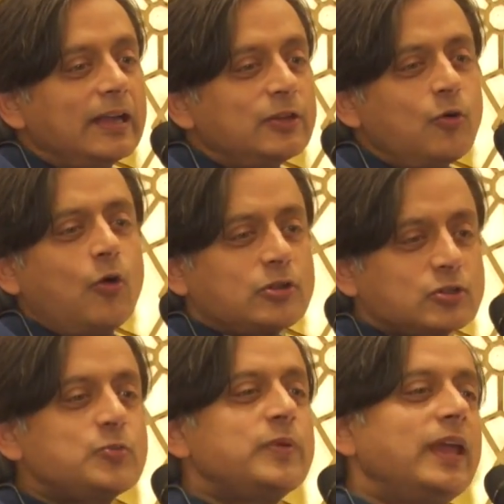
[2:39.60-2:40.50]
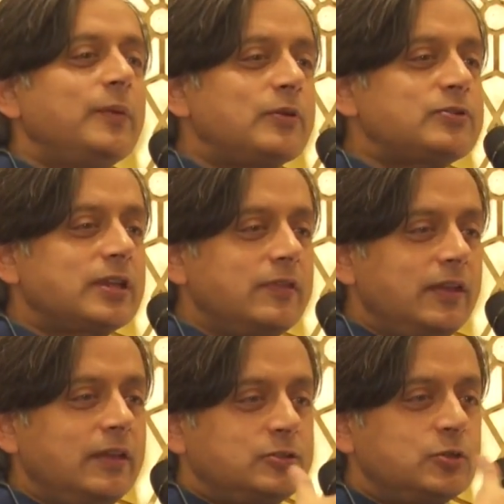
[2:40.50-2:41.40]
you ought to be able to
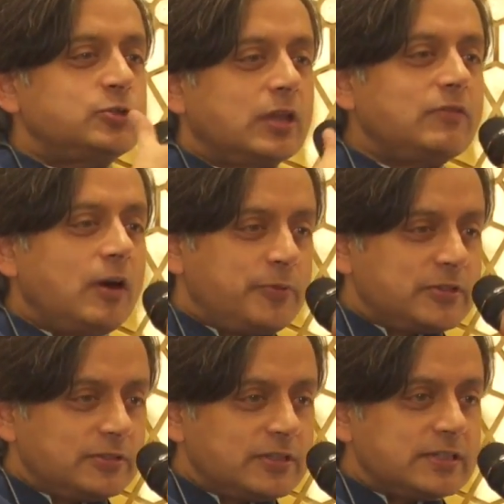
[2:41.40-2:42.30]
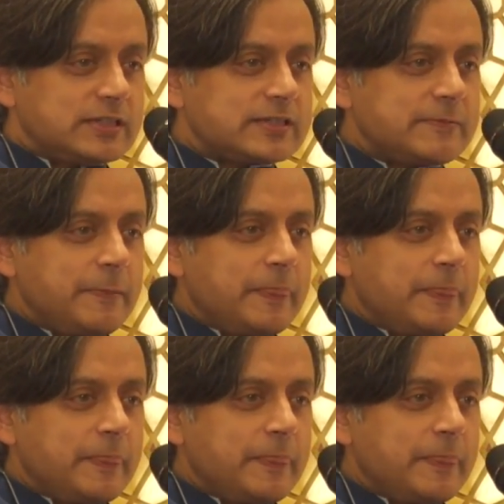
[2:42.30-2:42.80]
give opportunities